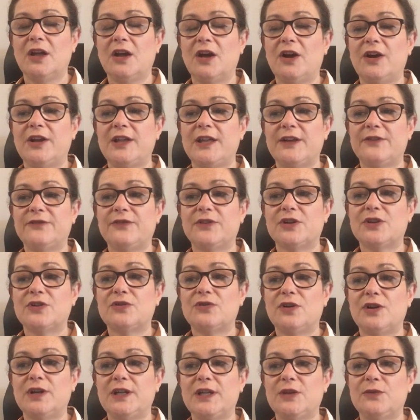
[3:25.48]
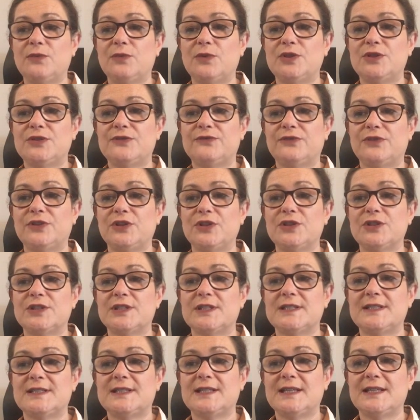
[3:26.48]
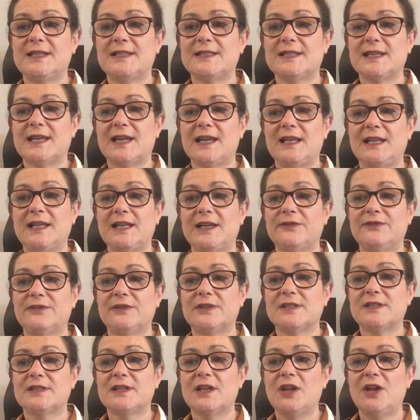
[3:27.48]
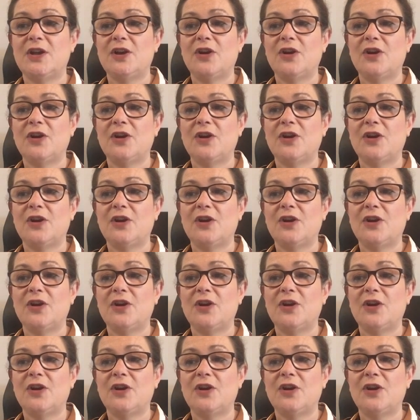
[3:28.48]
However, chronic wound fluid contains high levels